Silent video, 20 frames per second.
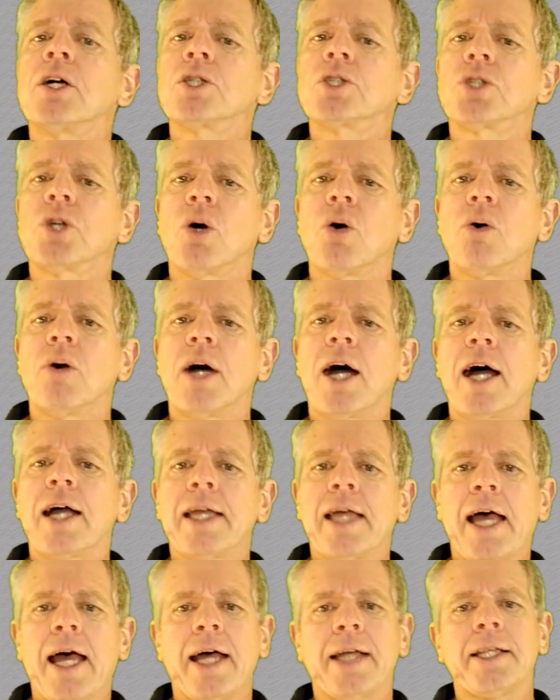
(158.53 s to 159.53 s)
So I
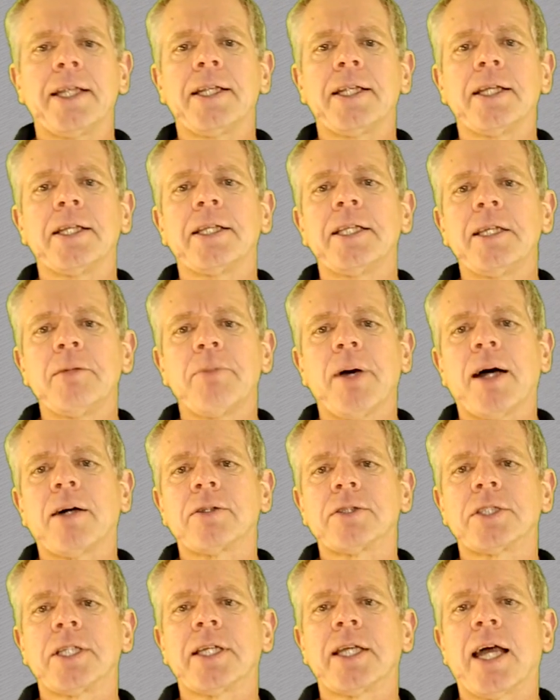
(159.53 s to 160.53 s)
added a
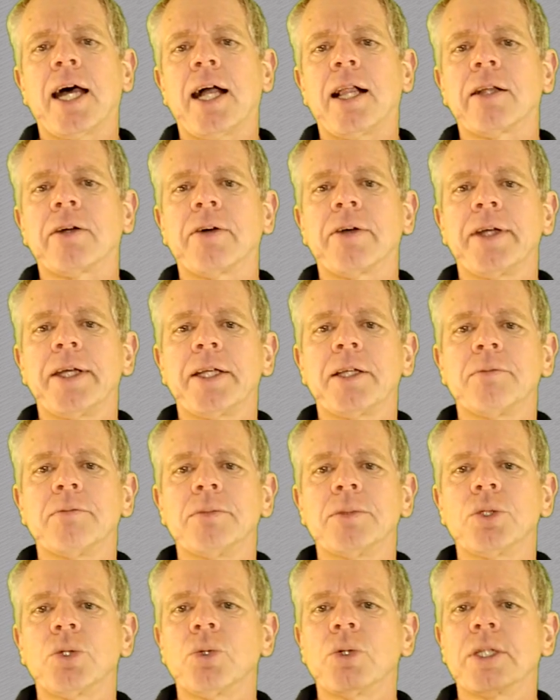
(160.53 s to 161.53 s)
debouncing
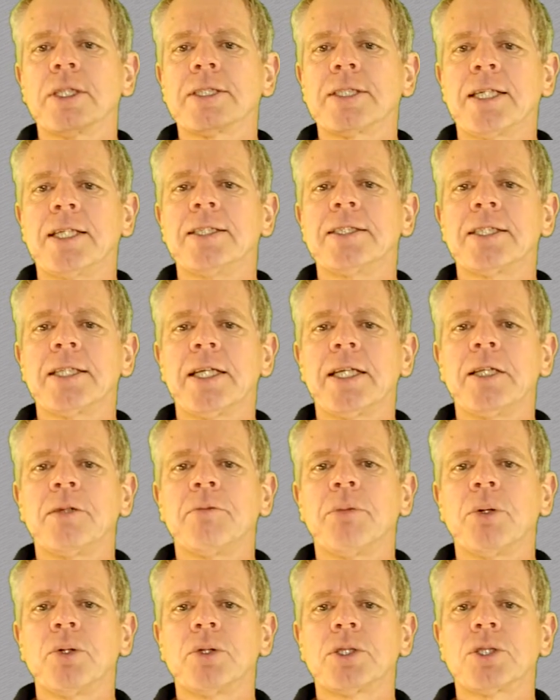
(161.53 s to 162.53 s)
algorithm to the sensor
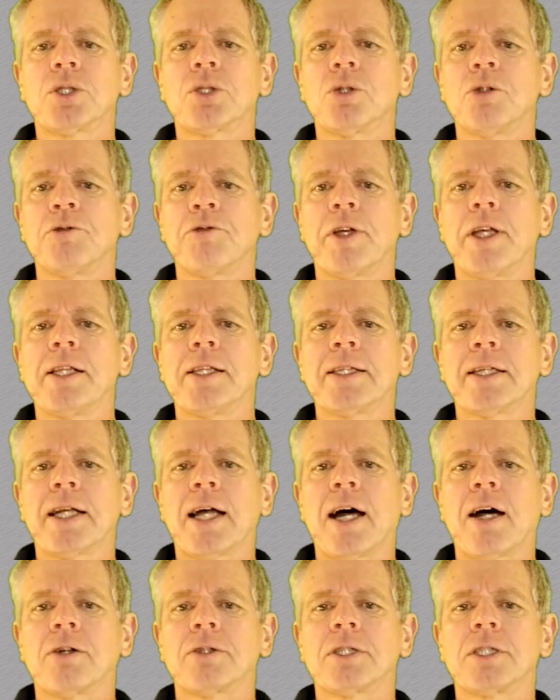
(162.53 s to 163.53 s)
inputs to filter
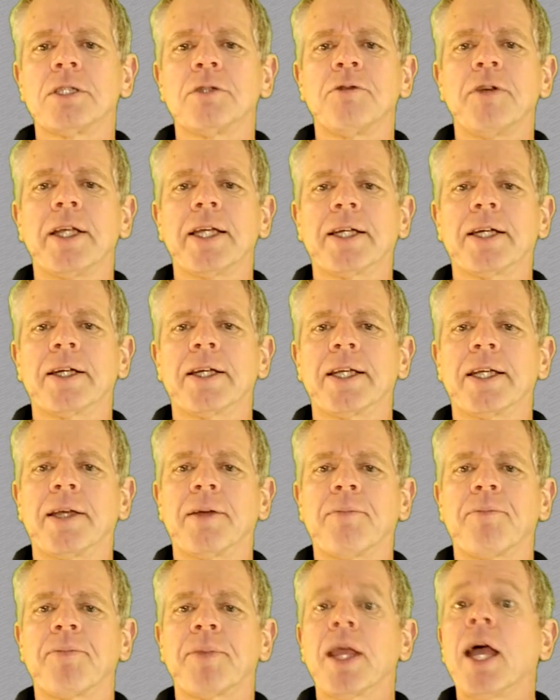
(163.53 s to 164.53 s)
out the flickering.
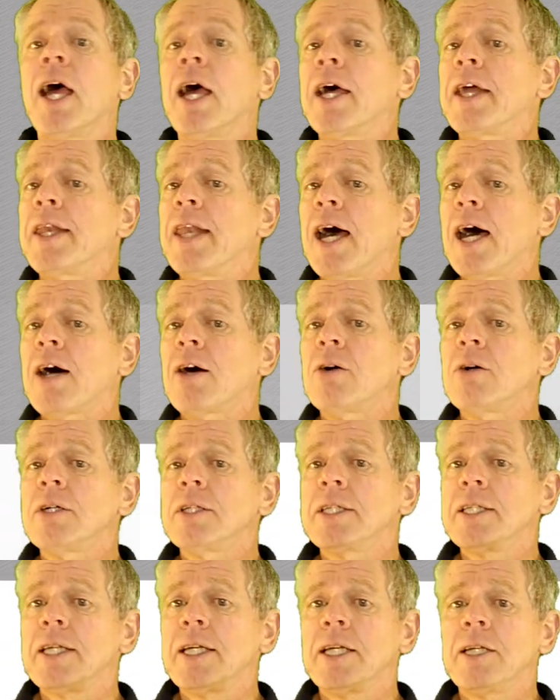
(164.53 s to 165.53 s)
Now
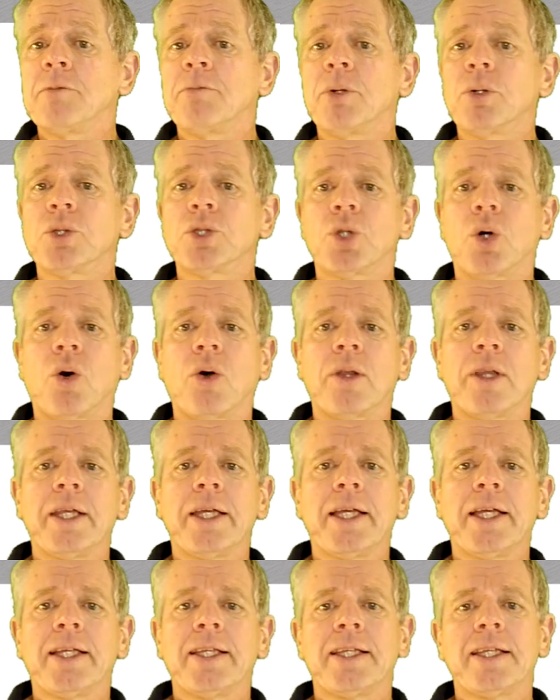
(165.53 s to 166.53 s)
the inputs only
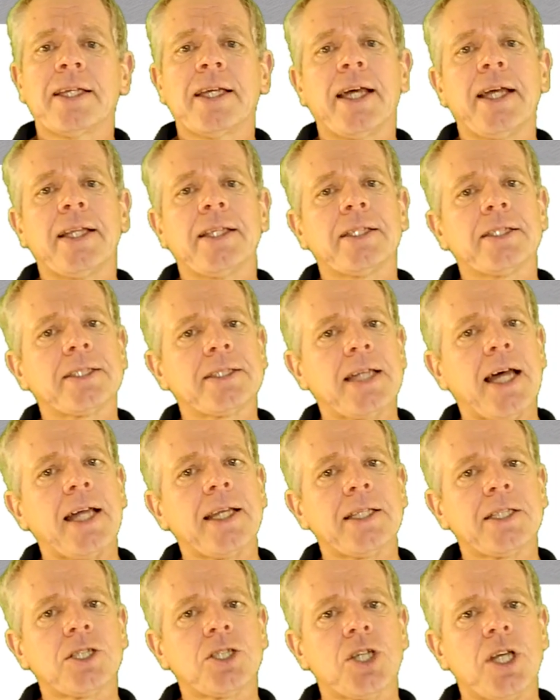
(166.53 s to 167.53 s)
indicate a
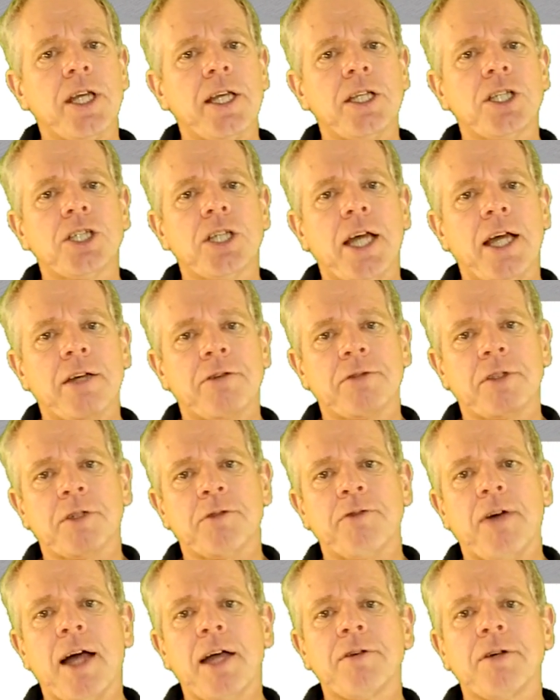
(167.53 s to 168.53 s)
status change after
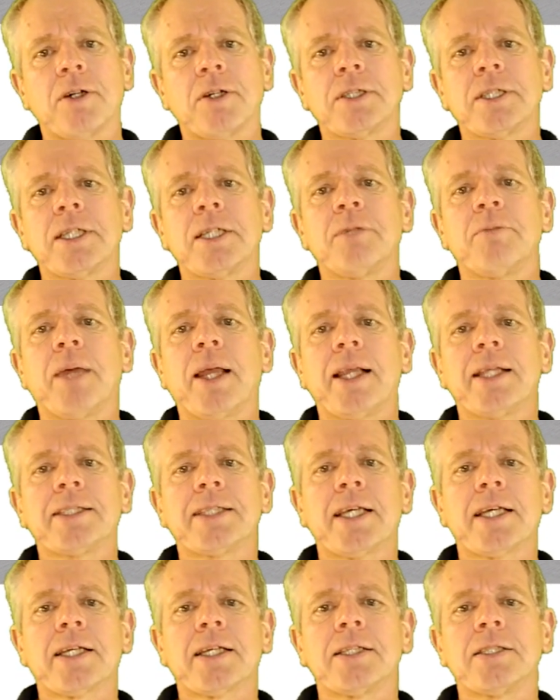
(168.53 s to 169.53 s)
five hundred
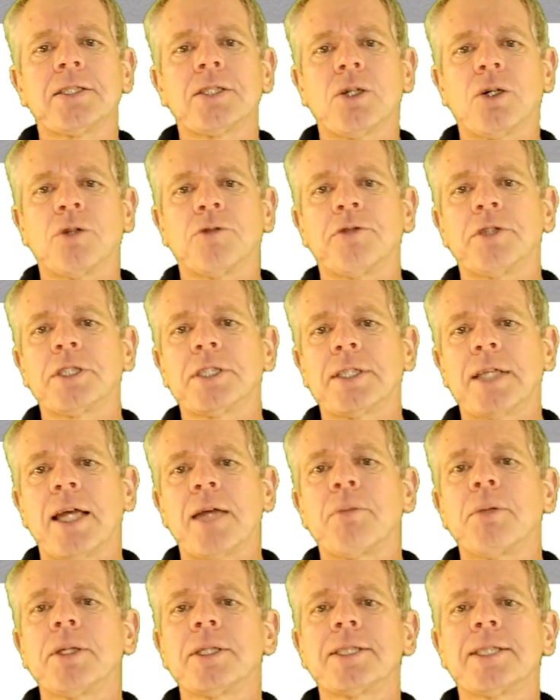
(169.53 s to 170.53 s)
milliseconds of a
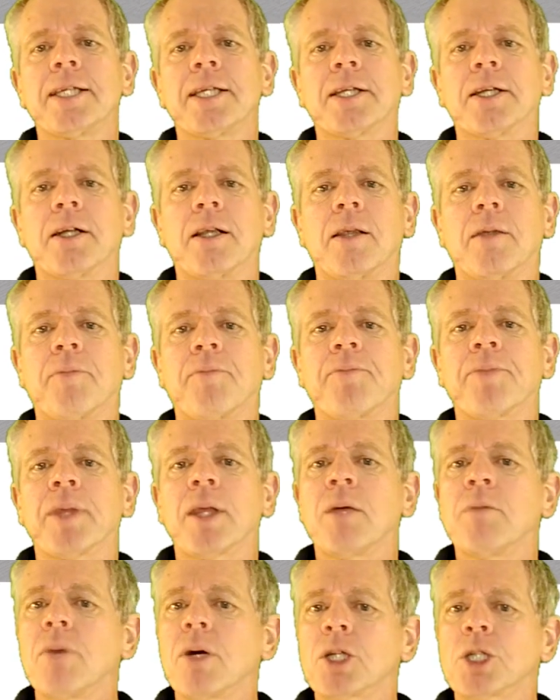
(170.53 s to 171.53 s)
stable signal.
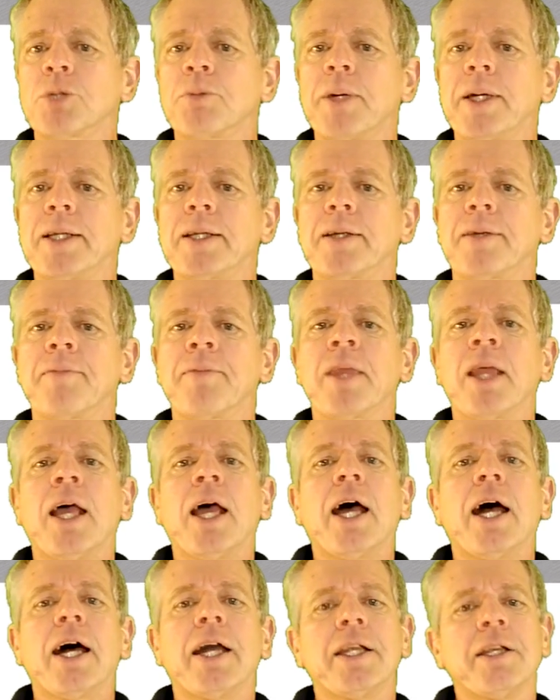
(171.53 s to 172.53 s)
Much better.
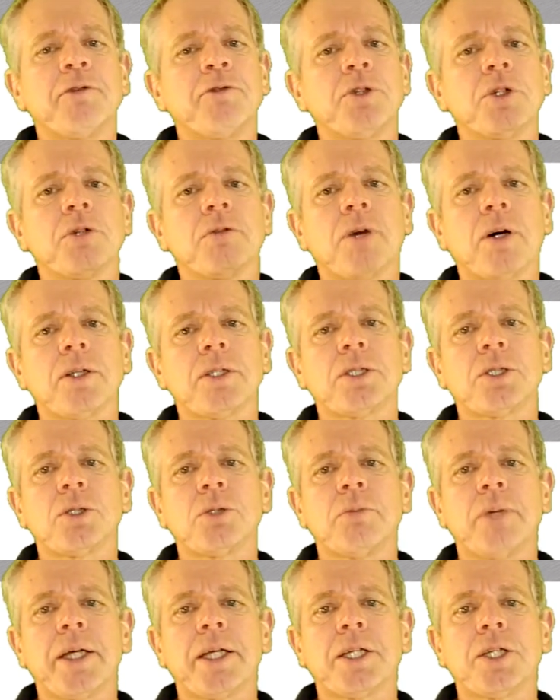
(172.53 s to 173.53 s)
And if you want to
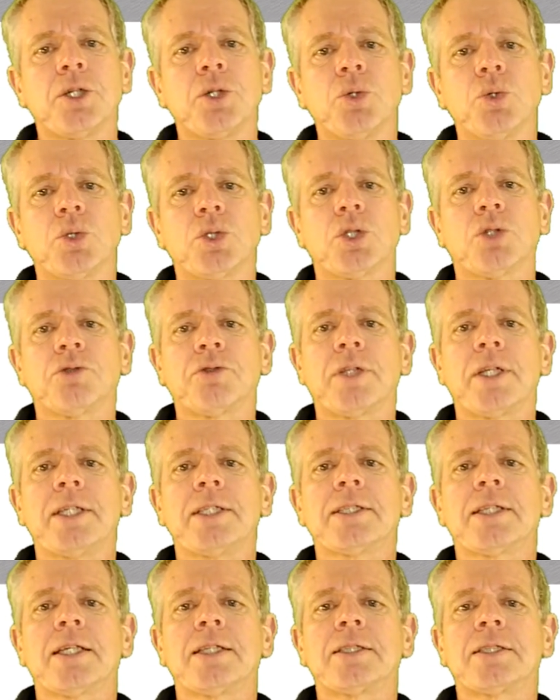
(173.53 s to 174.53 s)
make use of
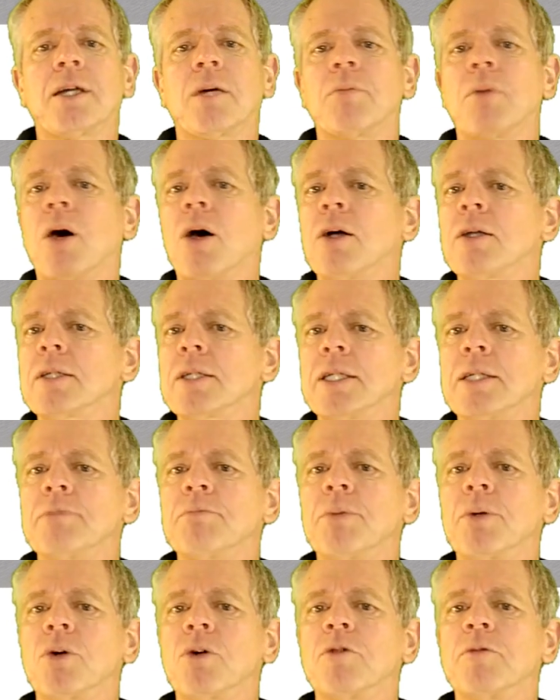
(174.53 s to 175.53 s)
this and some other
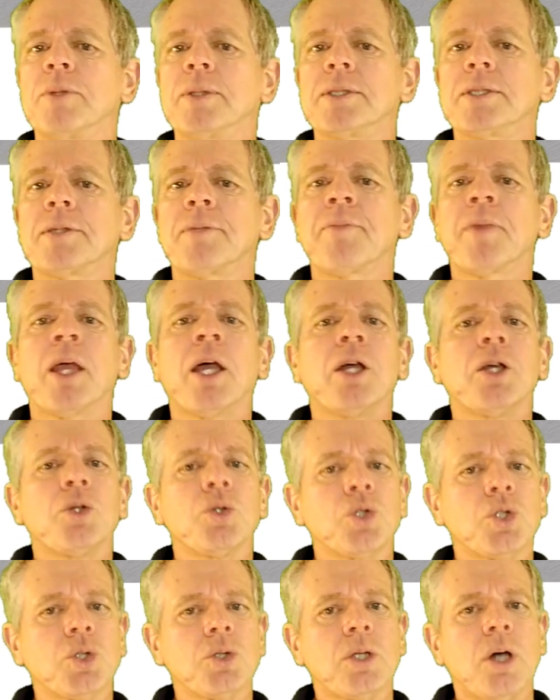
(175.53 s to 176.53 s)
improvements, you
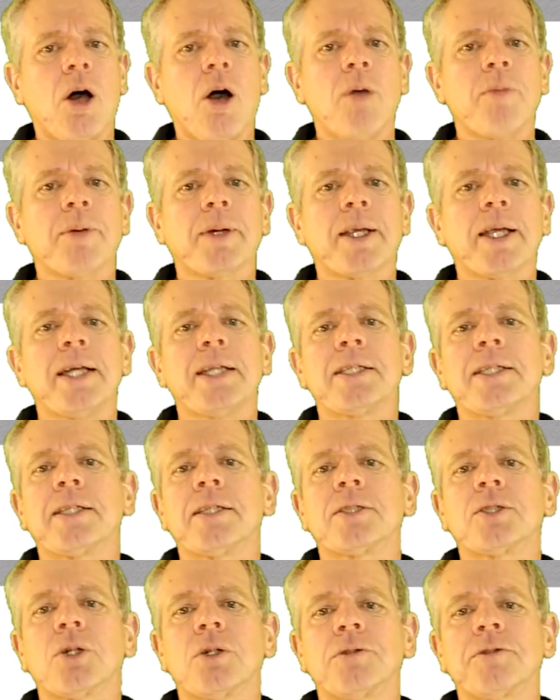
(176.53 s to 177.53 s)
should upgrade the
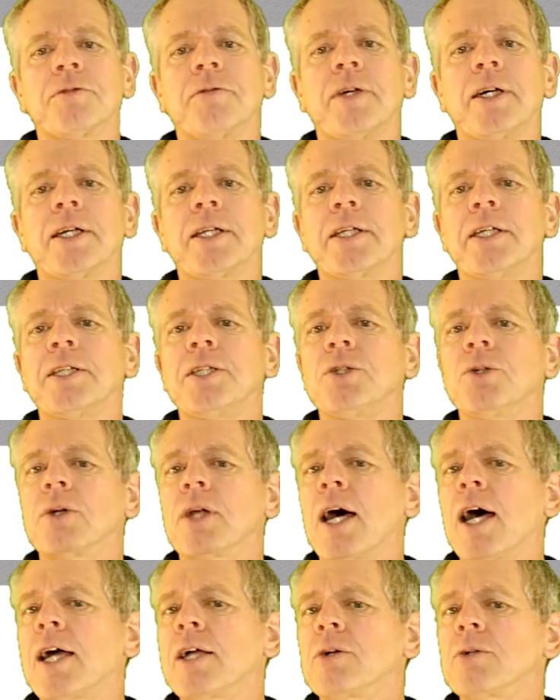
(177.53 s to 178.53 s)
software in your
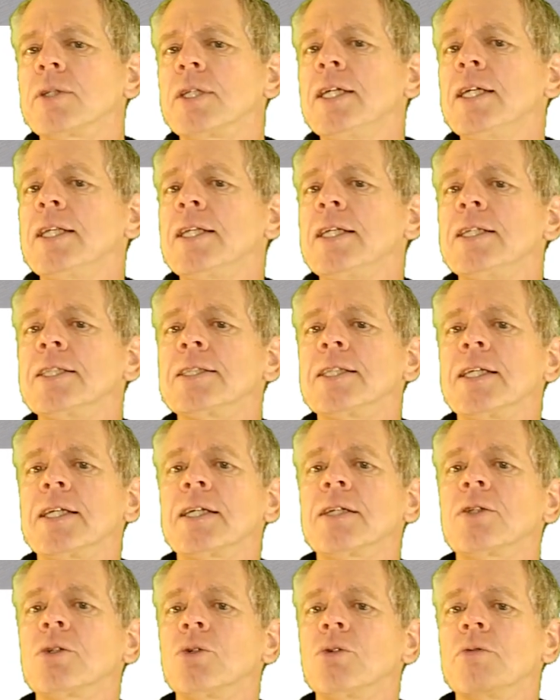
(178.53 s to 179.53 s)
I O T T
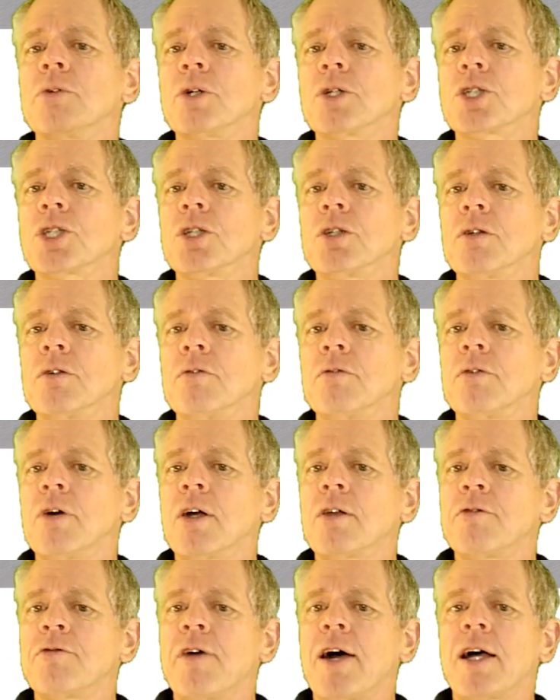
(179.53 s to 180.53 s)
Stick to version
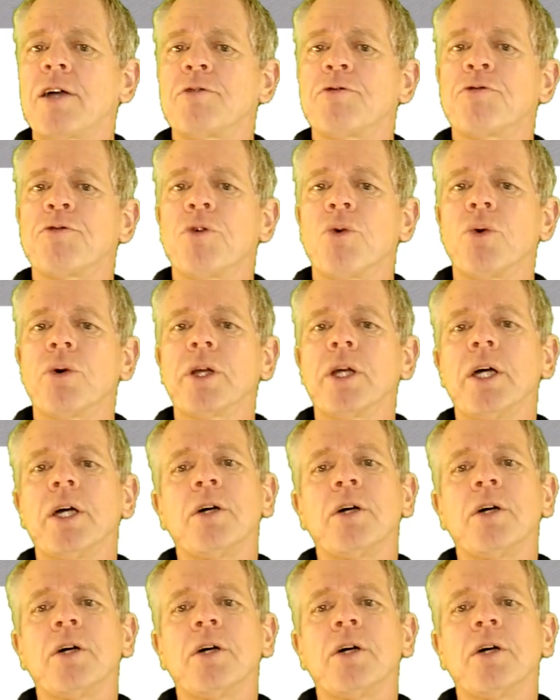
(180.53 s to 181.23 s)
one point five point four